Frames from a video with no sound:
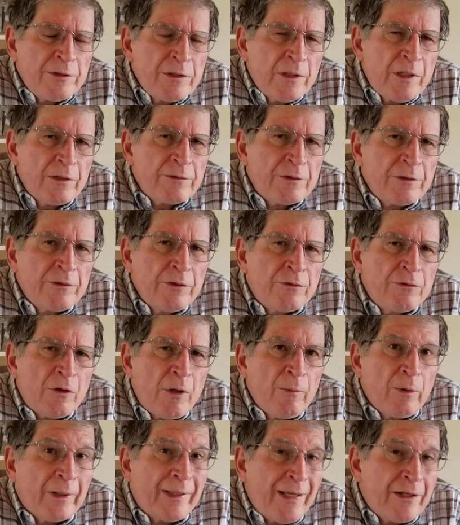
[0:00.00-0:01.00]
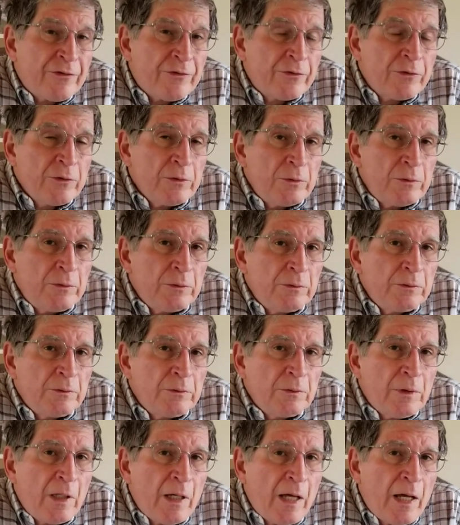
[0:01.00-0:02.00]
gets into trouble, gets sued,
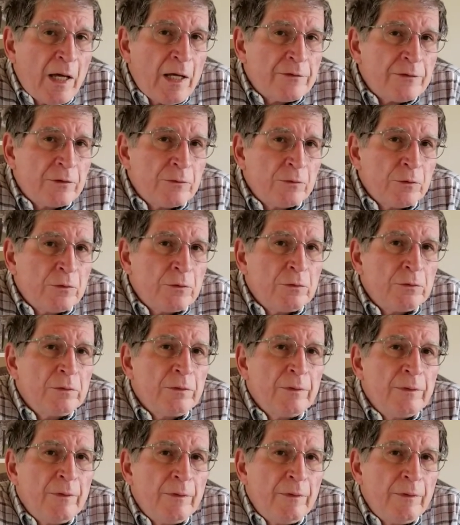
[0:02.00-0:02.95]
as a rule,